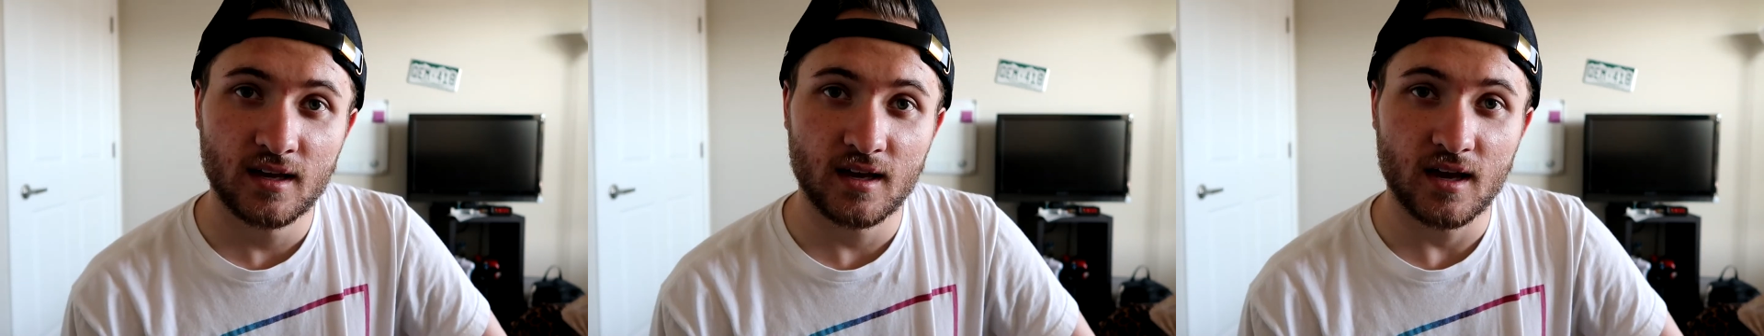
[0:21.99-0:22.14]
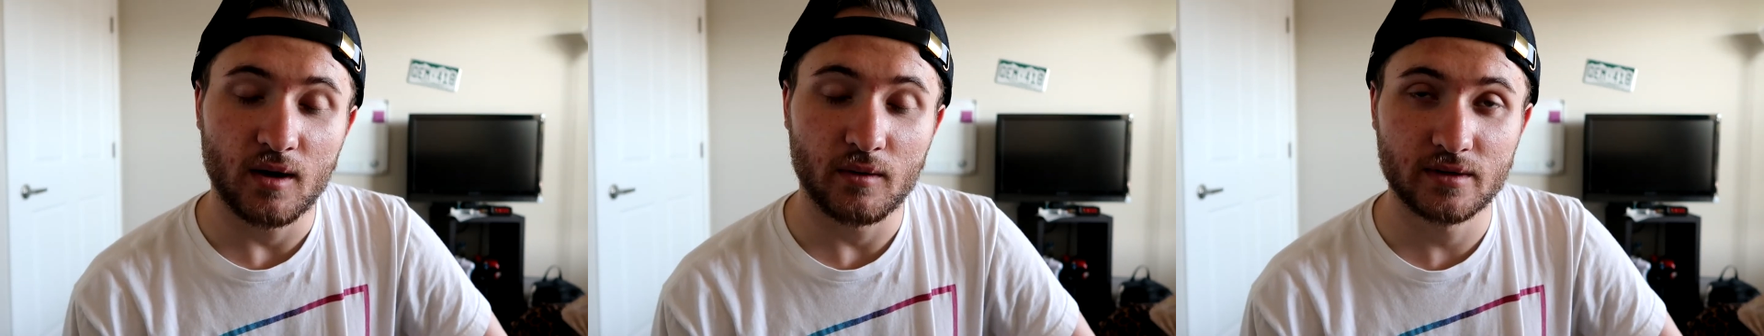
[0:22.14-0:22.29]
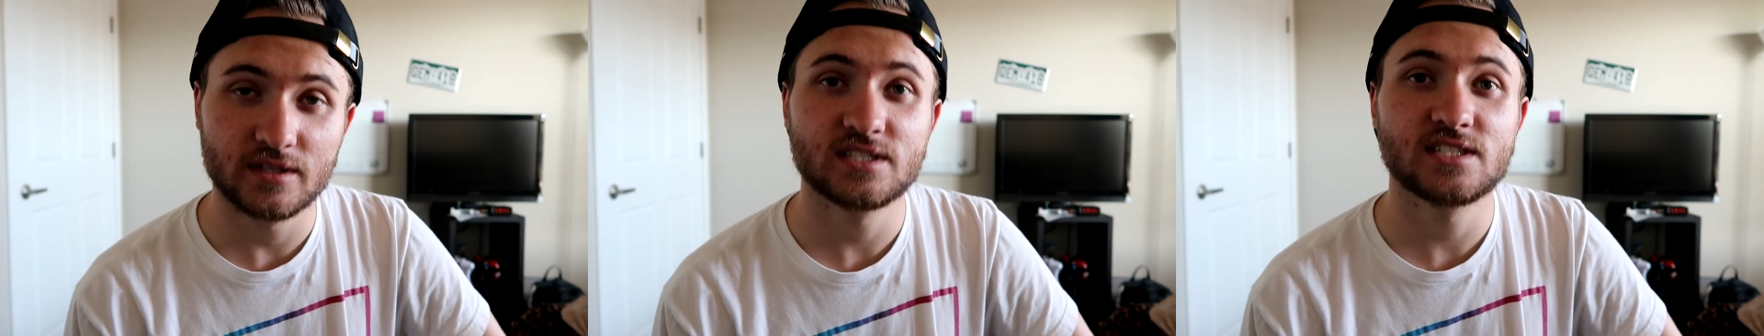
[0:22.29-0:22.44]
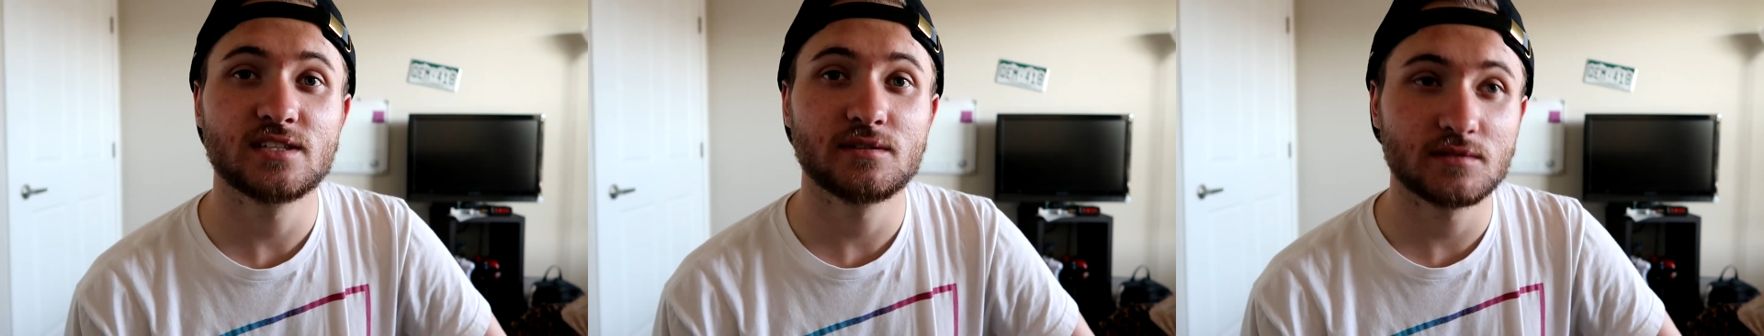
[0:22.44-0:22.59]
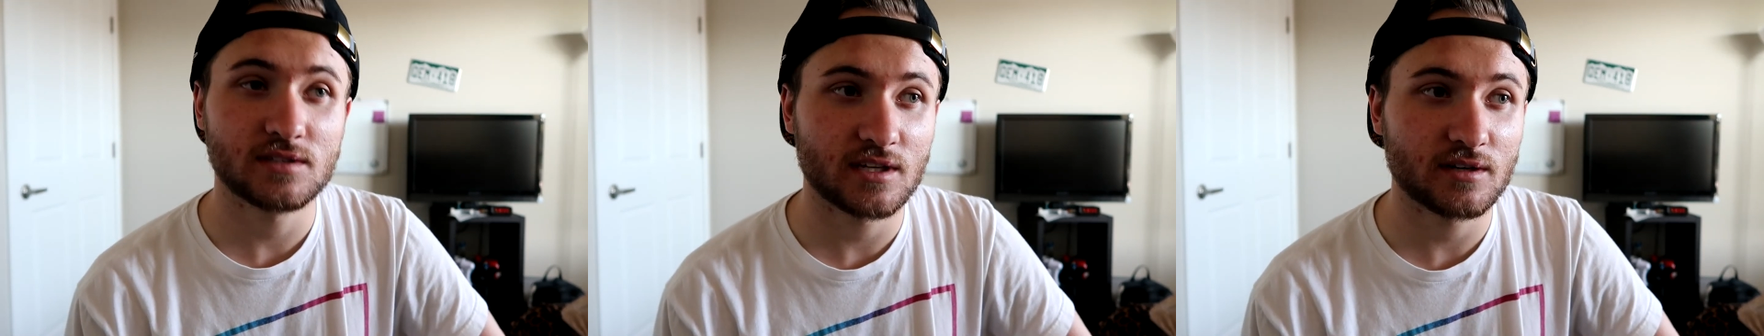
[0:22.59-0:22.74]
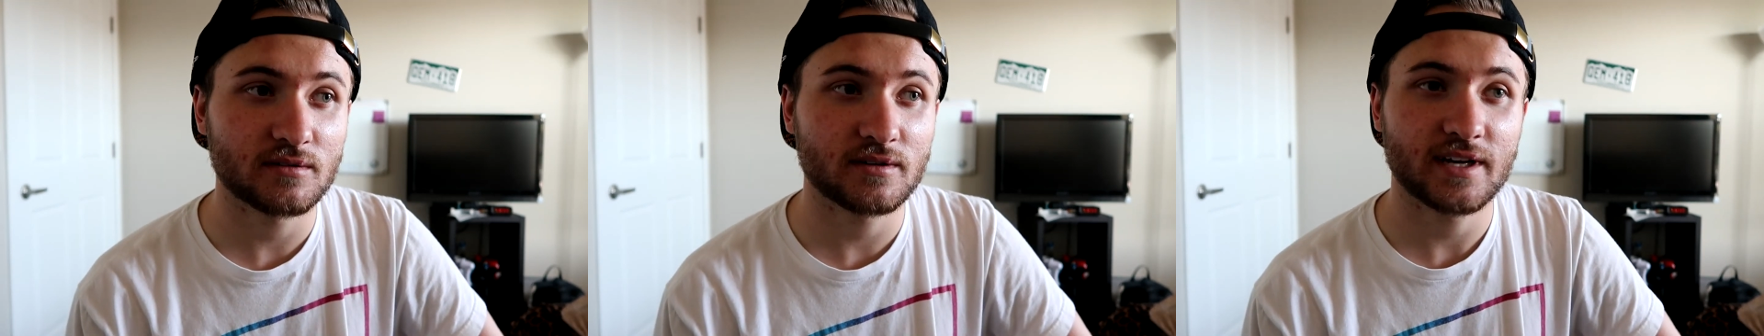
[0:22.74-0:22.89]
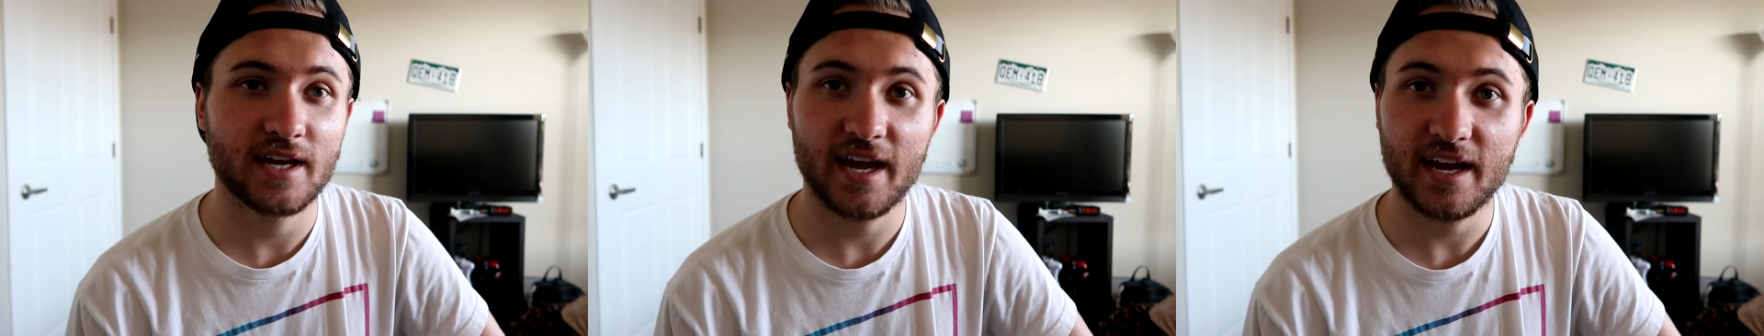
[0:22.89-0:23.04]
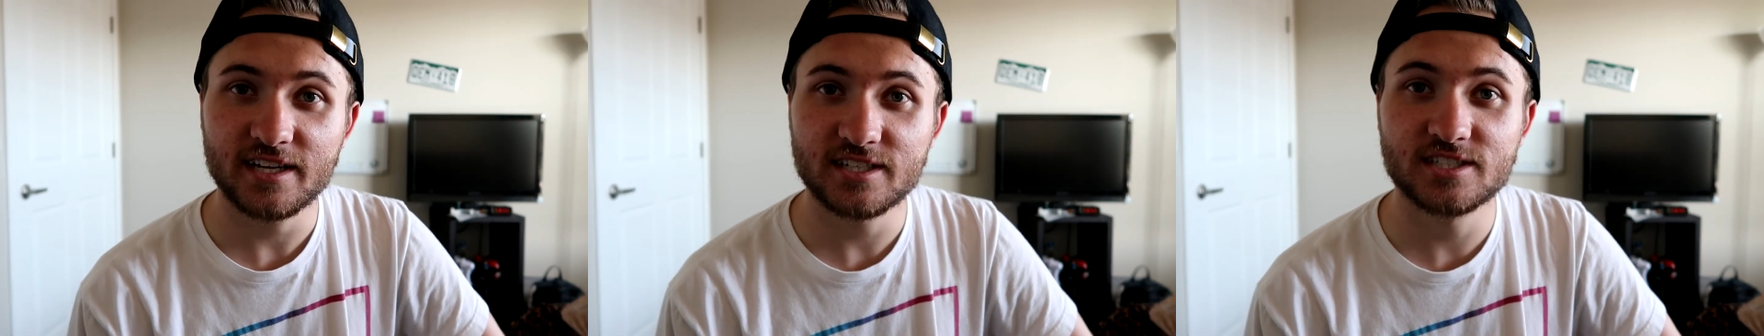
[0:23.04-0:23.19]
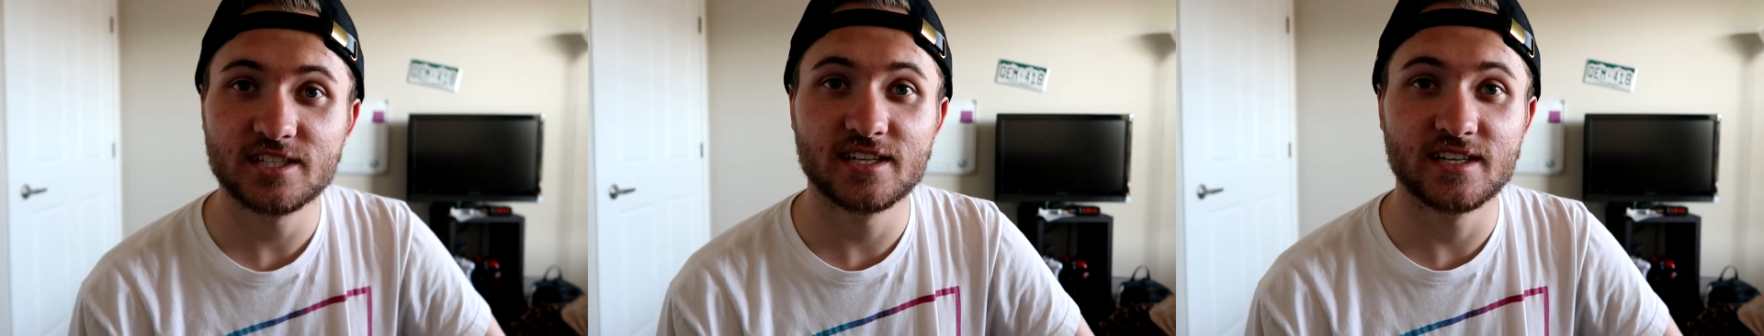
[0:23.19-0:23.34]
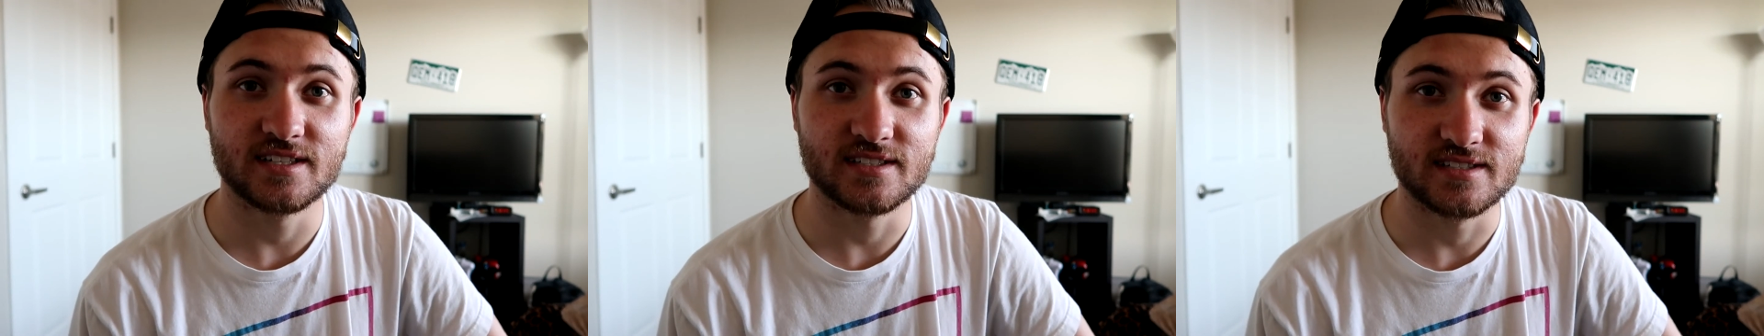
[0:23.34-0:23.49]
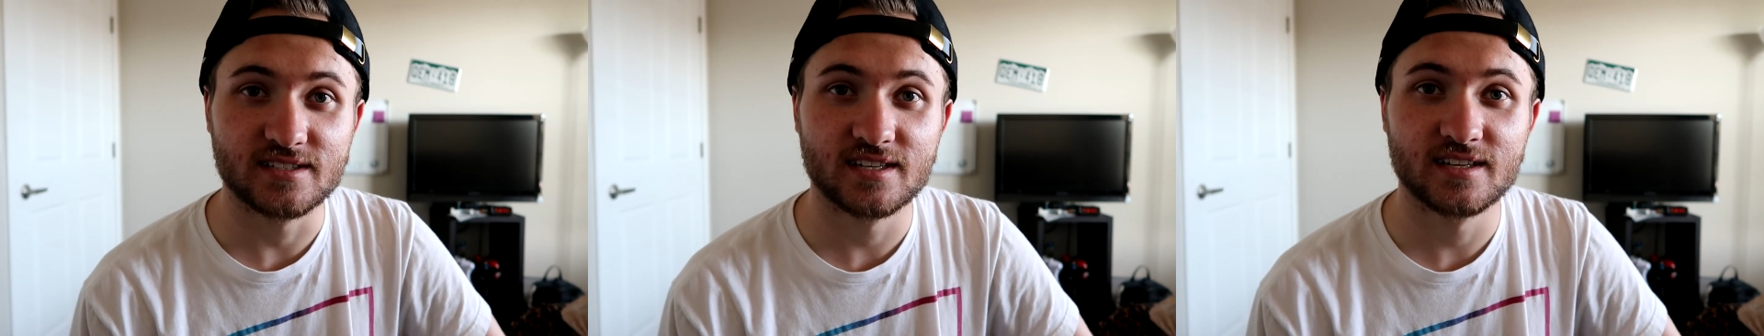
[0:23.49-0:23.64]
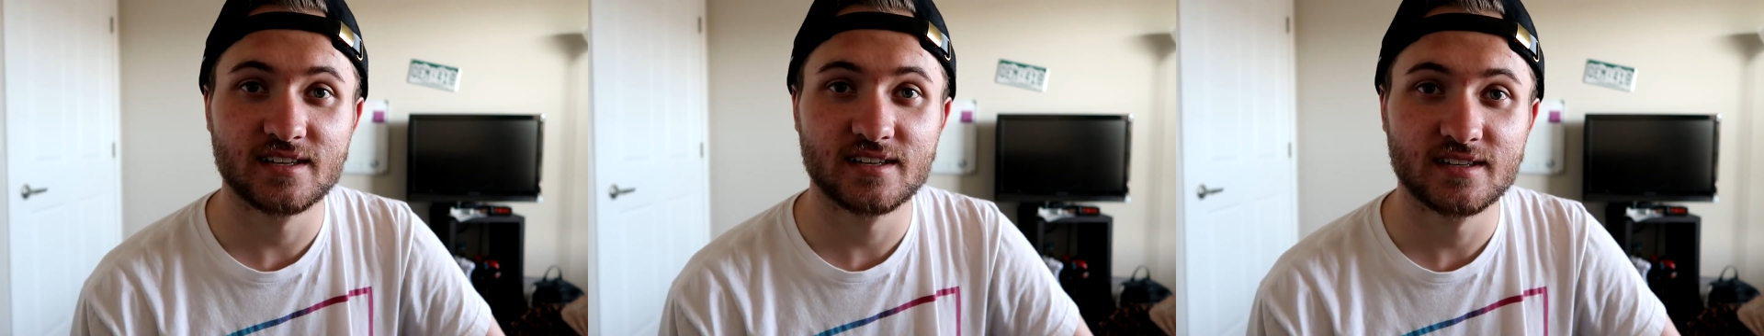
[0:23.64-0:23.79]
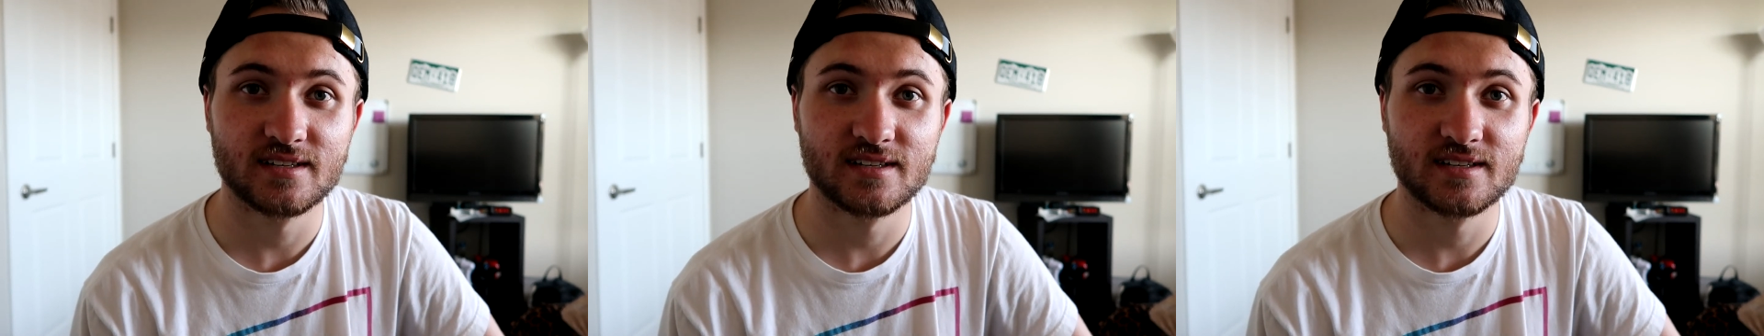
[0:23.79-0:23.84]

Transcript: I wanna see what their reaction is.